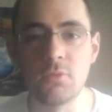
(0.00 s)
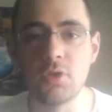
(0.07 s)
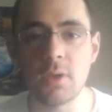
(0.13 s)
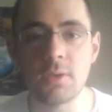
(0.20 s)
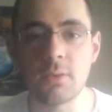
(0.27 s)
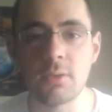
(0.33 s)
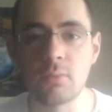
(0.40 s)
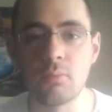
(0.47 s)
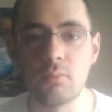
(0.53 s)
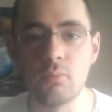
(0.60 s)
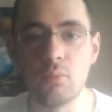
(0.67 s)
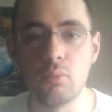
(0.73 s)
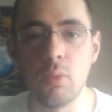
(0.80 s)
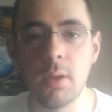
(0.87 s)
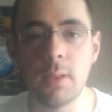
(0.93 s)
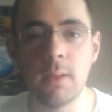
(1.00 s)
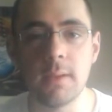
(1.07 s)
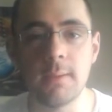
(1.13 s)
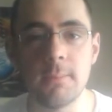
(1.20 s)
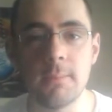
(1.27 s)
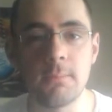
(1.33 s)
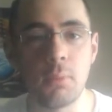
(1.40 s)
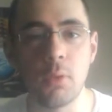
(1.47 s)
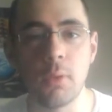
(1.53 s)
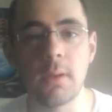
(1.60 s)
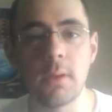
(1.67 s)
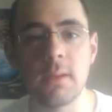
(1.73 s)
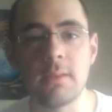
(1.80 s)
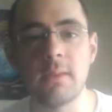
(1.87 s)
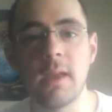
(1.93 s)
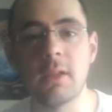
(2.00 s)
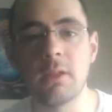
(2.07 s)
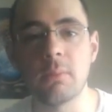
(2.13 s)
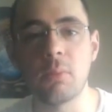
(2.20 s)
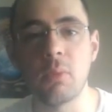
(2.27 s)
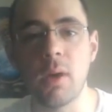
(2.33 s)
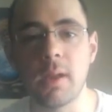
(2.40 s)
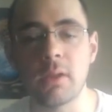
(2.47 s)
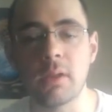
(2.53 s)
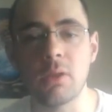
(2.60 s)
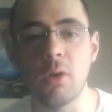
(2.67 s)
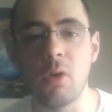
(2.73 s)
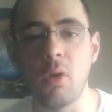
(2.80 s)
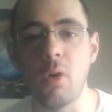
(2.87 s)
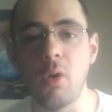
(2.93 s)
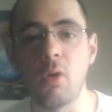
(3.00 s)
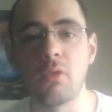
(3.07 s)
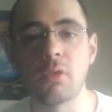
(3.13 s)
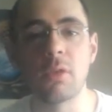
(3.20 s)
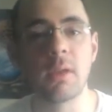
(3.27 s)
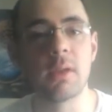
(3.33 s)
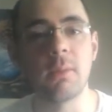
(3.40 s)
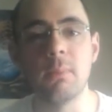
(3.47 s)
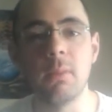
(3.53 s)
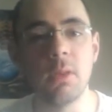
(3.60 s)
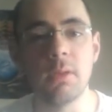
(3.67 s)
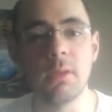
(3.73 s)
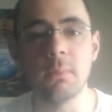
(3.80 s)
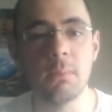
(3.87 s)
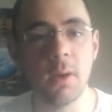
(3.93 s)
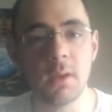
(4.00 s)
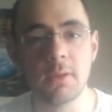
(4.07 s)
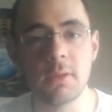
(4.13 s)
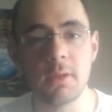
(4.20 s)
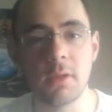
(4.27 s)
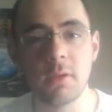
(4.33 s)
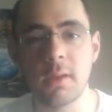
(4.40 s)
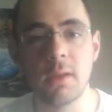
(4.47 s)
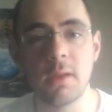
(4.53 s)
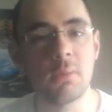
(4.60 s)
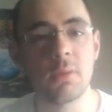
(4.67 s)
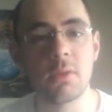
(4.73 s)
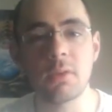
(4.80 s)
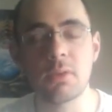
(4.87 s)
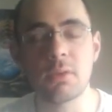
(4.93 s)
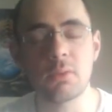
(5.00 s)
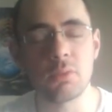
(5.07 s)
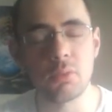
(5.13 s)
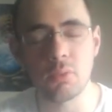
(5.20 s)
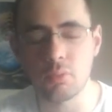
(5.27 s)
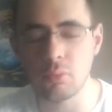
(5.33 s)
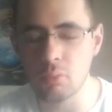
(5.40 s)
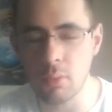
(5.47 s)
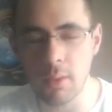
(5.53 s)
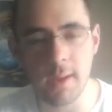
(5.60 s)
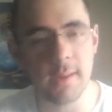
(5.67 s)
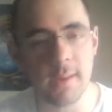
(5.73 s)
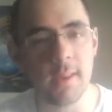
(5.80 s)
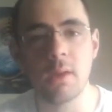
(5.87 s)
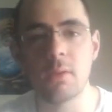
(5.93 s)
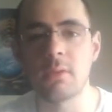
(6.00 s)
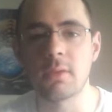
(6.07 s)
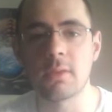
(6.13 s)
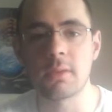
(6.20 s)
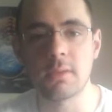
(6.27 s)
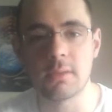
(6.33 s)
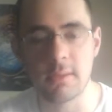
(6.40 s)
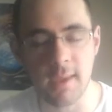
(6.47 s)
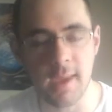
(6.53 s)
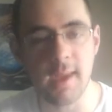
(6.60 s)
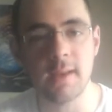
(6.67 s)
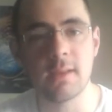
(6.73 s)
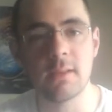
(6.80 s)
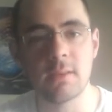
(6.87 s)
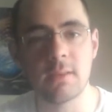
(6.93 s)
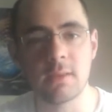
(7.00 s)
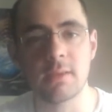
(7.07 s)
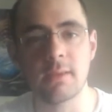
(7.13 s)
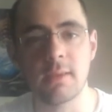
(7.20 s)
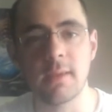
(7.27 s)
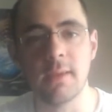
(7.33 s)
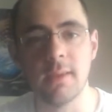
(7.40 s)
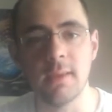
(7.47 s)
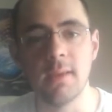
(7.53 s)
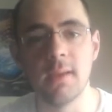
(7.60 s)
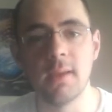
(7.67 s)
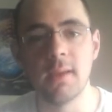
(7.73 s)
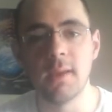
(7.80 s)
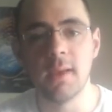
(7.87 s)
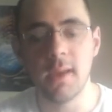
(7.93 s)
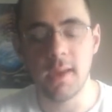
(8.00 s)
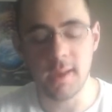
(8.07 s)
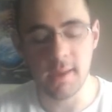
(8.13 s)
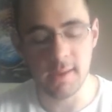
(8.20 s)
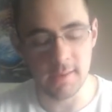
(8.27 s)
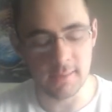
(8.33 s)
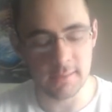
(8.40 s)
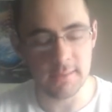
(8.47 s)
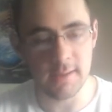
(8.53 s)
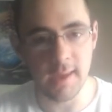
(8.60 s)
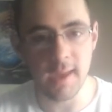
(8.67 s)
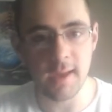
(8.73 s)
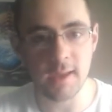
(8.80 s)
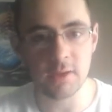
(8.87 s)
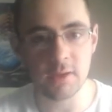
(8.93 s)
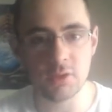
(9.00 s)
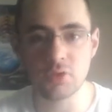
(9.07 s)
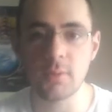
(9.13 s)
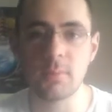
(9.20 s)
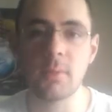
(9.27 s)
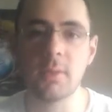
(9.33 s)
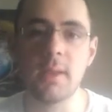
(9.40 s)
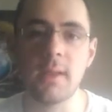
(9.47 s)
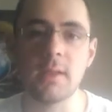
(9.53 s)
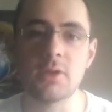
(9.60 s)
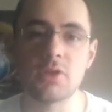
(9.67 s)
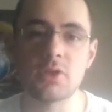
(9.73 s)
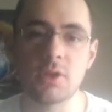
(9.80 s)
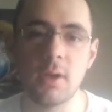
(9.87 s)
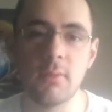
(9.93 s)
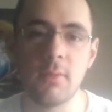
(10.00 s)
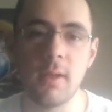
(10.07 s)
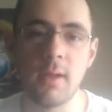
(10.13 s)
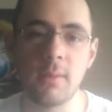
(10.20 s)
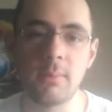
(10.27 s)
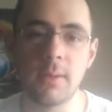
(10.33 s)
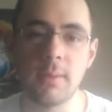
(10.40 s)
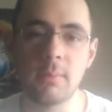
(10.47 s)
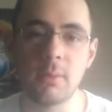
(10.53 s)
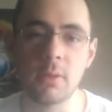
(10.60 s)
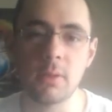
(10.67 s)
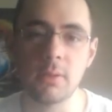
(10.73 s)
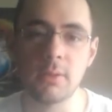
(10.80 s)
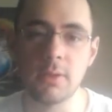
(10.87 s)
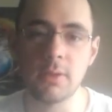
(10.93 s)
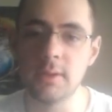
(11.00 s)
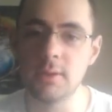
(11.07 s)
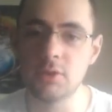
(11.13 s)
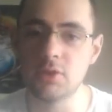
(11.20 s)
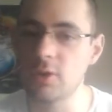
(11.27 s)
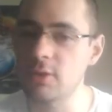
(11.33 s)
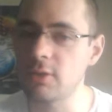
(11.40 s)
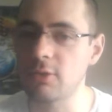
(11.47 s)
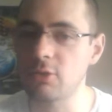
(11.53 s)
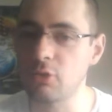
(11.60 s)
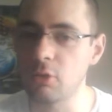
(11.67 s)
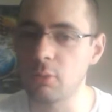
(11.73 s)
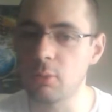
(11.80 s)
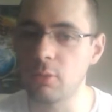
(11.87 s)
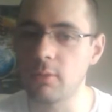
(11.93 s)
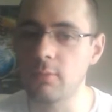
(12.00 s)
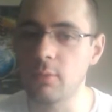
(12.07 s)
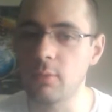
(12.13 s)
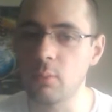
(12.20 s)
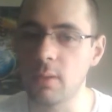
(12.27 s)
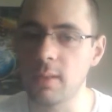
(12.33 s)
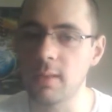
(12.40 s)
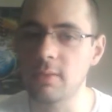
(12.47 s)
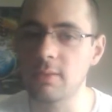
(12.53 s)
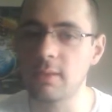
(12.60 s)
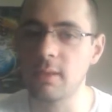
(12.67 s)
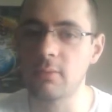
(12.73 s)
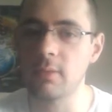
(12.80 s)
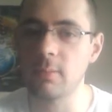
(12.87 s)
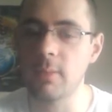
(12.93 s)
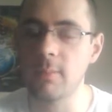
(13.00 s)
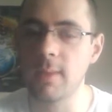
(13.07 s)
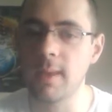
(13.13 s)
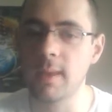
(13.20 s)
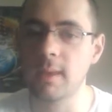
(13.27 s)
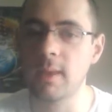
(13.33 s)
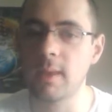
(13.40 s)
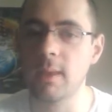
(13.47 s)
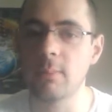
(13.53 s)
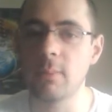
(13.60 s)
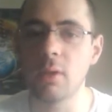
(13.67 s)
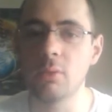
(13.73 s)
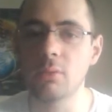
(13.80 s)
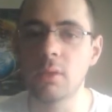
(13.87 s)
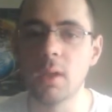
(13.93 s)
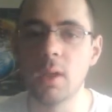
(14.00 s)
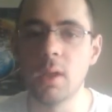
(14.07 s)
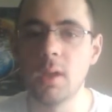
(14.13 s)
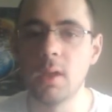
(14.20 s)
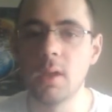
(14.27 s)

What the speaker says: just really putting Daniel Bryan over like $1 million here. It was great, outstanding to see. And you had Triple H, of all people, the shit disturber, if you will, and Stephanie McMahon came out.